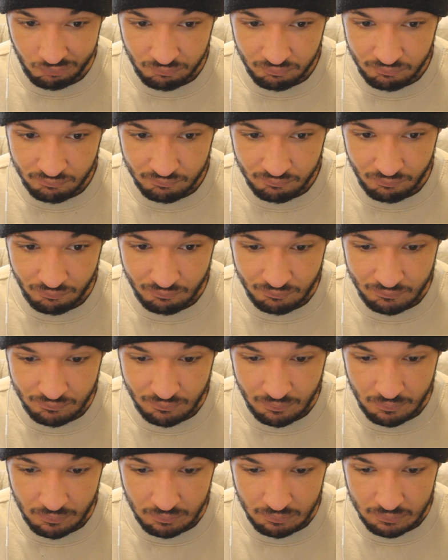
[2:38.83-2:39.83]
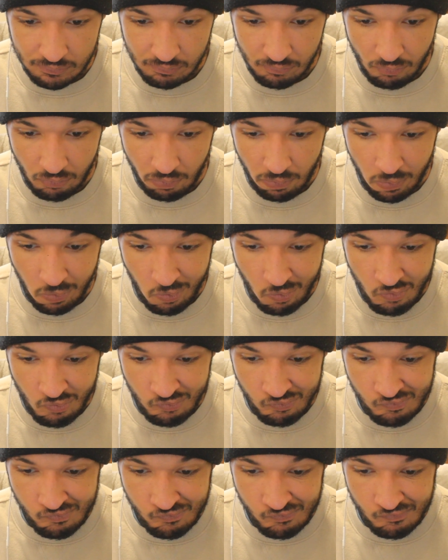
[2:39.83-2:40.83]
to leaving Bahrain with
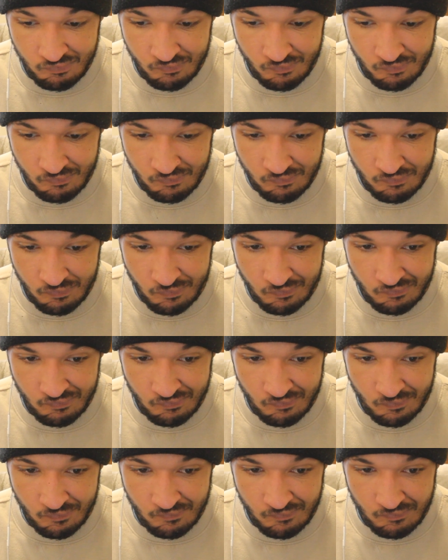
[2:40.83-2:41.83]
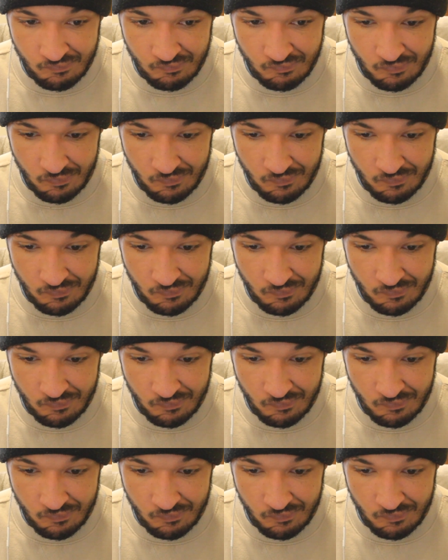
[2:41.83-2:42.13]
nothing was a horror show.